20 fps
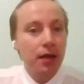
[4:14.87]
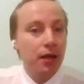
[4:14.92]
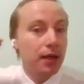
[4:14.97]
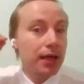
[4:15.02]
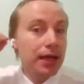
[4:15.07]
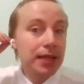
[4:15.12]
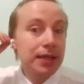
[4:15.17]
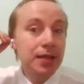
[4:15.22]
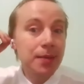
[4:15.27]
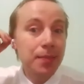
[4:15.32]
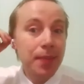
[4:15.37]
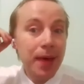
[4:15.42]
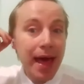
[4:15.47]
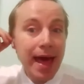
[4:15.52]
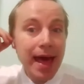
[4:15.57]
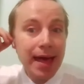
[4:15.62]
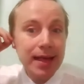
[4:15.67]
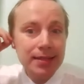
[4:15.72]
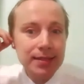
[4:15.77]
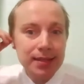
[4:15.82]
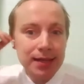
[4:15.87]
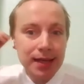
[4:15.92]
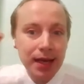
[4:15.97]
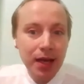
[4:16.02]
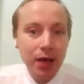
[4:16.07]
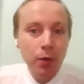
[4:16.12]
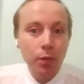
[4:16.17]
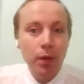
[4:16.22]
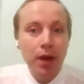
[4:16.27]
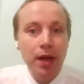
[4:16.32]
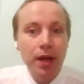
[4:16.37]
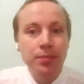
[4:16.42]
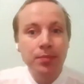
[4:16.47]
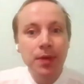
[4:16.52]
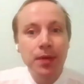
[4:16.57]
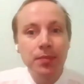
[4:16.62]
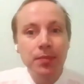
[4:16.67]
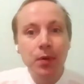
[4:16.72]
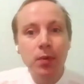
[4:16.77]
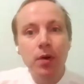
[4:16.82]
in the past, when
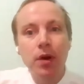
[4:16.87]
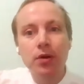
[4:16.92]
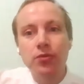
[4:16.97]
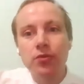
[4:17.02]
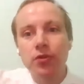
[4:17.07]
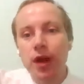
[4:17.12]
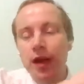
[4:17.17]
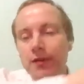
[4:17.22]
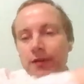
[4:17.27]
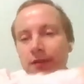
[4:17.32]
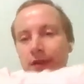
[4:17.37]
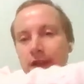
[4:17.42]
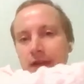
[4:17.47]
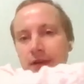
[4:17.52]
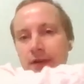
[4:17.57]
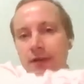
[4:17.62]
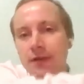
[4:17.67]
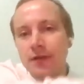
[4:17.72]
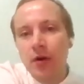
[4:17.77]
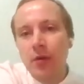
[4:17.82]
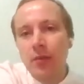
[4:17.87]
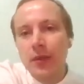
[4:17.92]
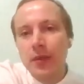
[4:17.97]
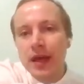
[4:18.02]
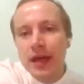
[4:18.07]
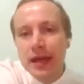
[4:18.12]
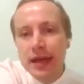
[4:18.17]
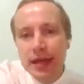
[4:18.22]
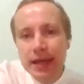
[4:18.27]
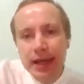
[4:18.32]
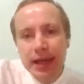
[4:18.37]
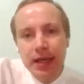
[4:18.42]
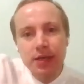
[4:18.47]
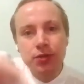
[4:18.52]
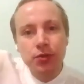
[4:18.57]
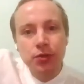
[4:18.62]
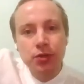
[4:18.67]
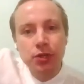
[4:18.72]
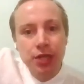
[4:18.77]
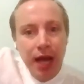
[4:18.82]
people were traveling from India
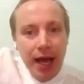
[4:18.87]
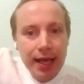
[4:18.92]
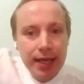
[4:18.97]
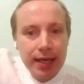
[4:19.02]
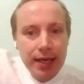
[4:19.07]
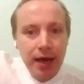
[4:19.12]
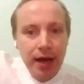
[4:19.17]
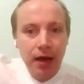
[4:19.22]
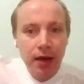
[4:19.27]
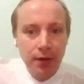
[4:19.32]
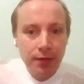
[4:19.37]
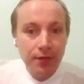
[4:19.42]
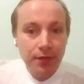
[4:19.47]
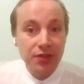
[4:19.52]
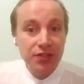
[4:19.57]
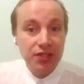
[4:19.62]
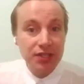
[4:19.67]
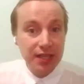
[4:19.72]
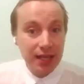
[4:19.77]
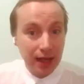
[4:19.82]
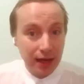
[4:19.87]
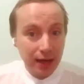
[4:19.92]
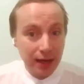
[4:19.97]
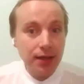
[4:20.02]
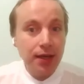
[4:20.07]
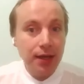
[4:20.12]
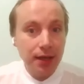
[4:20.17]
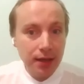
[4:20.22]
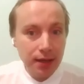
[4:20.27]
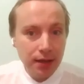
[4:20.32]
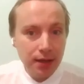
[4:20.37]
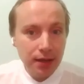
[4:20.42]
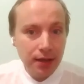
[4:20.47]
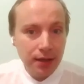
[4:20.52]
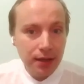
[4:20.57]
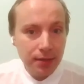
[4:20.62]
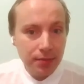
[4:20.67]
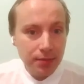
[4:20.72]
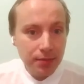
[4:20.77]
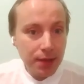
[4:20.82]
to China for silk,
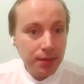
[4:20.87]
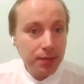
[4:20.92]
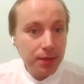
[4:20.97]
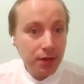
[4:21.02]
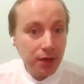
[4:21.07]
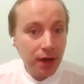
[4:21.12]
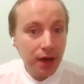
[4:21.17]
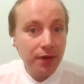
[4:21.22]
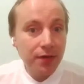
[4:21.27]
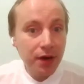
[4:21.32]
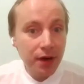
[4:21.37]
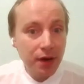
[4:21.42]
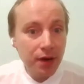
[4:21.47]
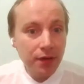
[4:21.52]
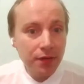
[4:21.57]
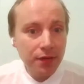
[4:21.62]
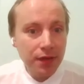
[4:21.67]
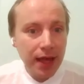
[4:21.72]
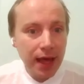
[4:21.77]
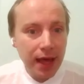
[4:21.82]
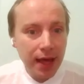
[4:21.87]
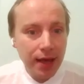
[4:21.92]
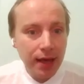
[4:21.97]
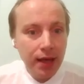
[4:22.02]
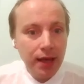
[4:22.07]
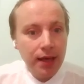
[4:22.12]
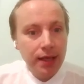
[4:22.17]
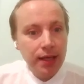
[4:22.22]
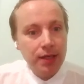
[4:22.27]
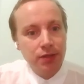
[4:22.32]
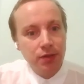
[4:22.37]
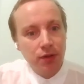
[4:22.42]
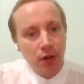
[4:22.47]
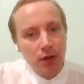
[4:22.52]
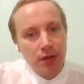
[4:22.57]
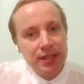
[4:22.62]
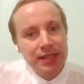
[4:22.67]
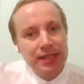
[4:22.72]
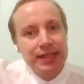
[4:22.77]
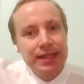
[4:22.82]
maybe you have heard of that. It's
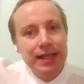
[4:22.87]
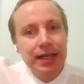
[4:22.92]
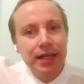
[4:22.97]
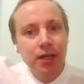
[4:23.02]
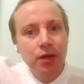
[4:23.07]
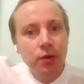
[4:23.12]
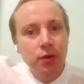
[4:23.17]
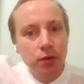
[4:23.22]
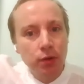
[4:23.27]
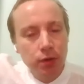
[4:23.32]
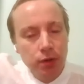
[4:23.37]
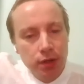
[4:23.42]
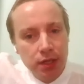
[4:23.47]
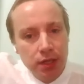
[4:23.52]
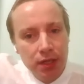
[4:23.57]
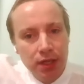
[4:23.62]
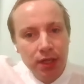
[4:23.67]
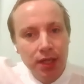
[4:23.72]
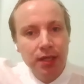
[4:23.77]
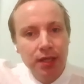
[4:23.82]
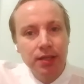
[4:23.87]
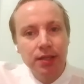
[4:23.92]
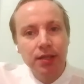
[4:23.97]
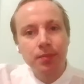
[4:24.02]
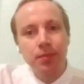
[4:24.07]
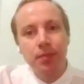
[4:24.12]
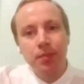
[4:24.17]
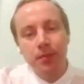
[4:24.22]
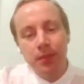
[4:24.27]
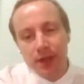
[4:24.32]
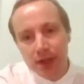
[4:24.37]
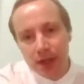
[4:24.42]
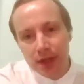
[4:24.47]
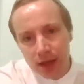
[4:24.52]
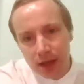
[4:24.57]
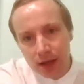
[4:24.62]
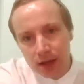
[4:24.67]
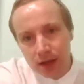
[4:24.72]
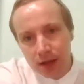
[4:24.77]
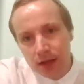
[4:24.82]
called Silk Route.
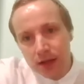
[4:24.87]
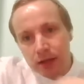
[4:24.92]
The